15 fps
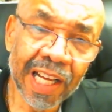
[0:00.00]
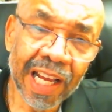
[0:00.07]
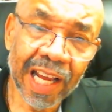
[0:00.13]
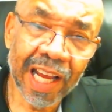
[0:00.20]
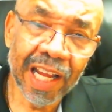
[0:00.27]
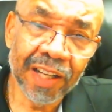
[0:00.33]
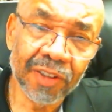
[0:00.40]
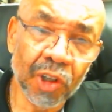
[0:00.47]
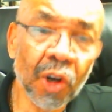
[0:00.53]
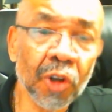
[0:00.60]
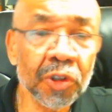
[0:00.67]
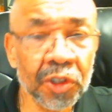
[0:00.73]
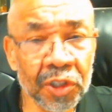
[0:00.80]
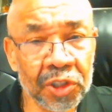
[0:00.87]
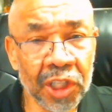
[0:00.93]
and your
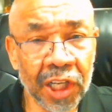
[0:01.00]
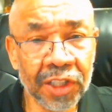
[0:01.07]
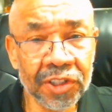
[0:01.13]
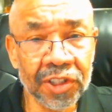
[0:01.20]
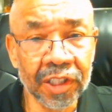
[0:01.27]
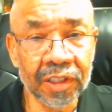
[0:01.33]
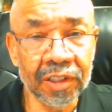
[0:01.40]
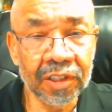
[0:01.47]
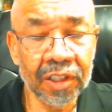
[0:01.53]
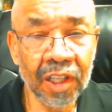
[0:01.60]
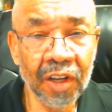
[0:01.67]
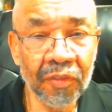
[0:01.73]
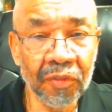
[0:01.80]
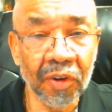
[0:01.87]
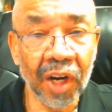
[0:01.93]
suggestions
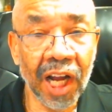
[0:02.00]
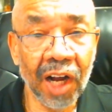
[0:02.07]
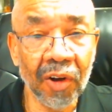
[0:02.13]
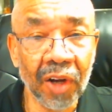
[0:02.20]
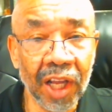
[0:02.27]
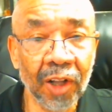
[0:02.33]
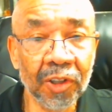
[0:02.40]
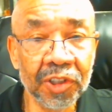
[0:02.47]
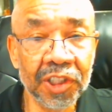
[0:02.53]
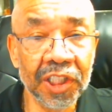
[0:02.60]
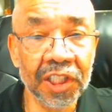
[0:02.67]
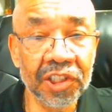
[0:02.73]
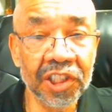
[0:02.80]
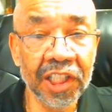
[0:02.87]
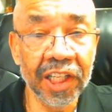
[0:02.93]
for how
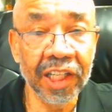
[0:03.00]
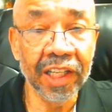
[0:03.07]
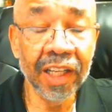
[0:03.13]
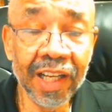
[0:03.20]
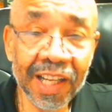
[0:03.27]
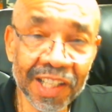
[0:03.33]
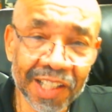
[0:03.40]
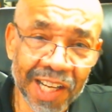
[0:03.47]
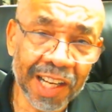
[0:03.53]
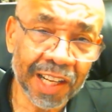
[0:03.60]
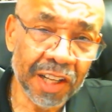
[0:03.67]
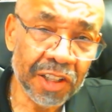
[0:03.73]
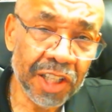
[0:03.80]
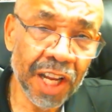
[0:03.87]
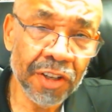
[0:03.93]
LCC can
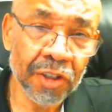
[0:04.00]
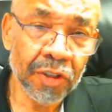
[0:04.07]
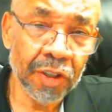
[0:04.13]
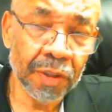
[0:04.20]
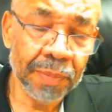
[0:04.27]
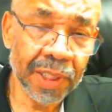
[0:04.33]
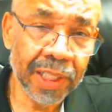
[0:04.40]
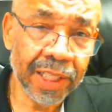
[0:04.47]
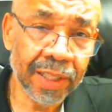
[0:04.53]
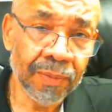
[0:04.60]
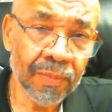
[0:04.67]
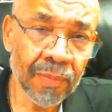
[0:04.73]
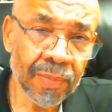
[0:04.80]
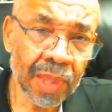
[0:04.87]
continue to be